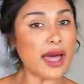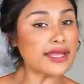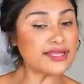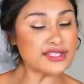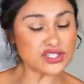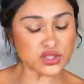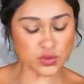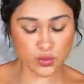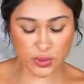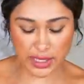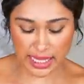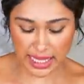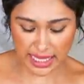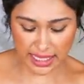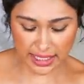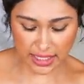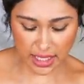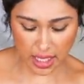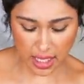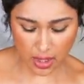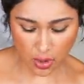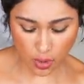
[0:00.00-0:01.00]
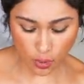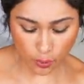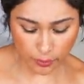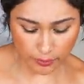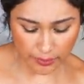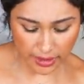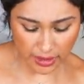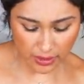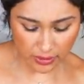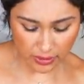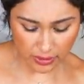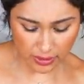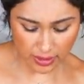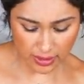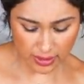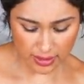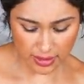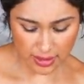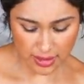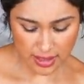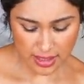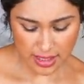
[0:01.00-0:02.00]
unsweetened oat milk
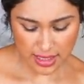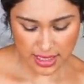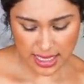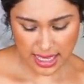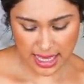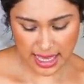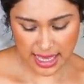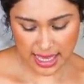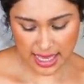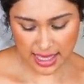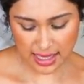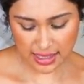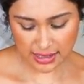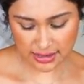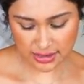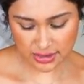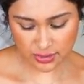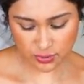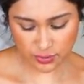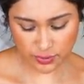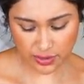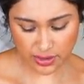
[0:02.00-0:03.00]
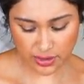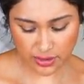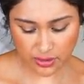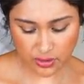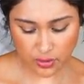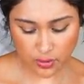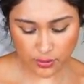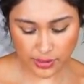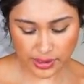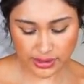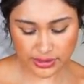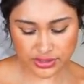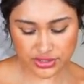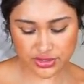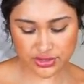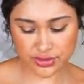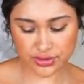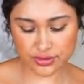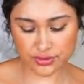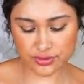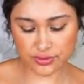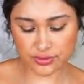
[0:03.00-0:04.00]
and we are going
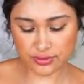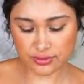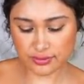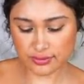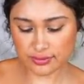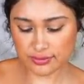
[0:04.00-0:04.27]
to